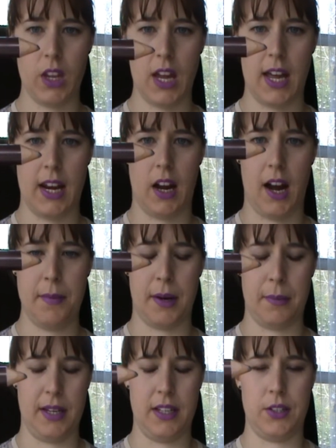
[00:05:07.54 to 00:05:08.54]
an
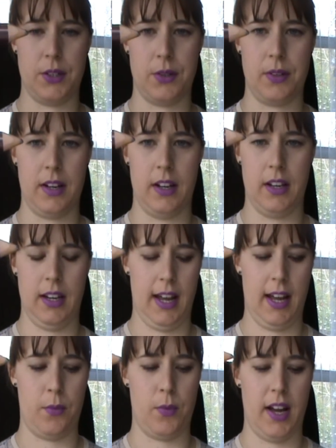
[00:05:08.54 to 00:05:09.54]
eyebrow pencil
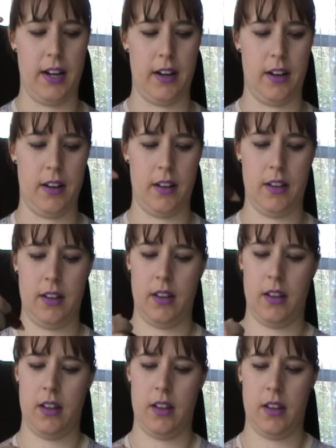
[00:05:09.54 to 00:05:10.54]
at one
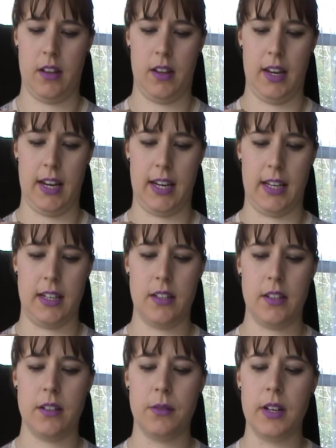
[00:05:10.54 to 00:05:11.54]

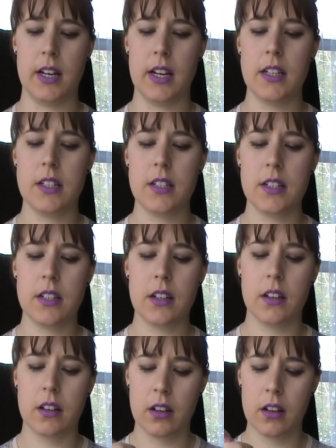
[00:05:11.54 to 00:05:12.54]
end, which
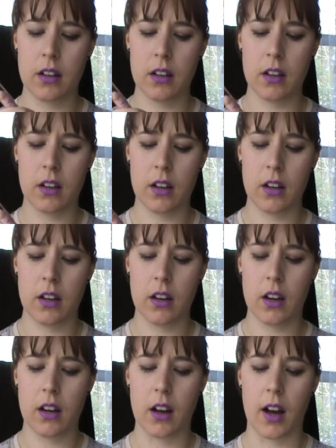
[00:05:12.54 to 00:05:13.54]

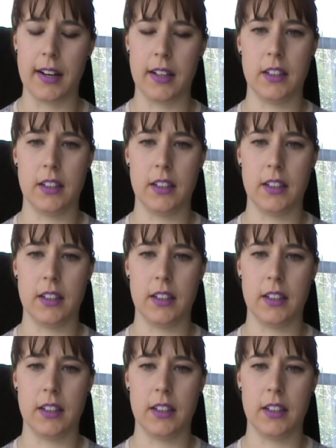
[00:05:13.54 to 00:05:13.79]
kind of